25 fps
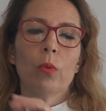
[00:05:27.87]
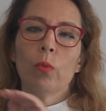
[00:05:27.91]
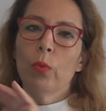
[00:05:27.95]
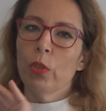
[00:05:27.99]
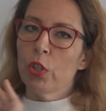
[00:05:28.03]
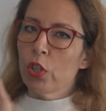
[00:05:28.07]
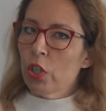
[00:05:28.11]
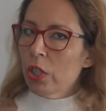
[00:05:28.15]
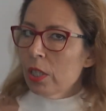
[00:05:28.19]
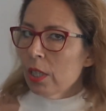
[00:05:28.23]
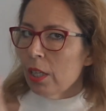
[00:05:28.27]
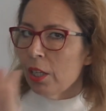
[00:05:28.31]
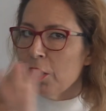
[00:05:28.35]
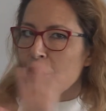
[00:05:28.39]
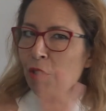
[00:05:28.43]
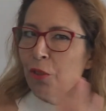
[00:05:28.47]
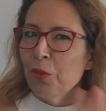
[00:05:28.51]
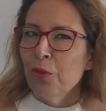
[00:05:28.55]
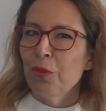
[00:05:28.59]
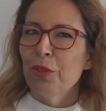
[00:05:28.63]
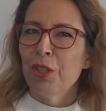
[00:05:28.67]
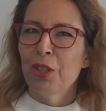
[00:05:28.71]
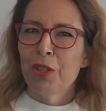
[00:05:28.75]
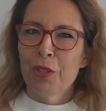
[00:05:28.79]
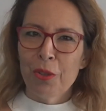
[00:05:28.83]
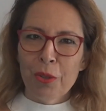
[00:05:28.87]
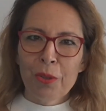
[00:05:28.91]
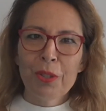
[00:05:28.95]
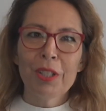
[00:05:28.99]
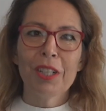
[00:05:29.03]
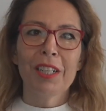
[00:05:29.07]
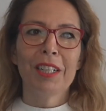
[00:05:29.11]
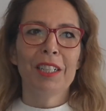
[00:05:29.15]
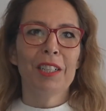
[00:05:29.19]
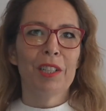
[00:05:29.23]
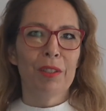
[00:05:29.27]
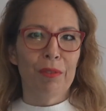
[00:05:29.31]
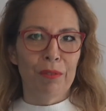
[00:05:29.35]
which is a
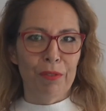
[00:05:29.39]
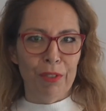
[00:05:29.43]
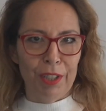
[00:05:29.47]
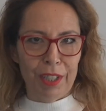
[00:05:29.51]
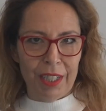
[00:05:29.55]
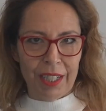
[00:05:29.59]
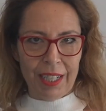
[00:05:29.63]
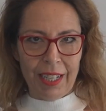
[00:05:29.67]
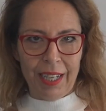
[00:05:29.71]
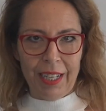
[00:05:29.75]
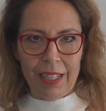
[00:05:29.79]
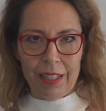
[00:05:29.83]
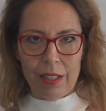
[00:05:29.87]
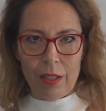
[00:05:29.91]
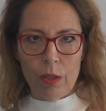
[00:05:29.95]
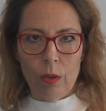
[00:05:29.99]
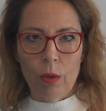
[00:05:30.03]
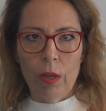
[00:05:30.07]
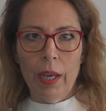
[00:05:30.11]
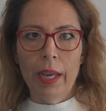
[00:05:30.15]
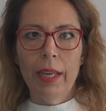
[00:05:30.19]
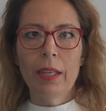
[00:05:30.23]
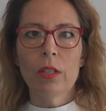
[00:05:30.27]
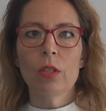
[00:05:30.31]
totally different case, okay?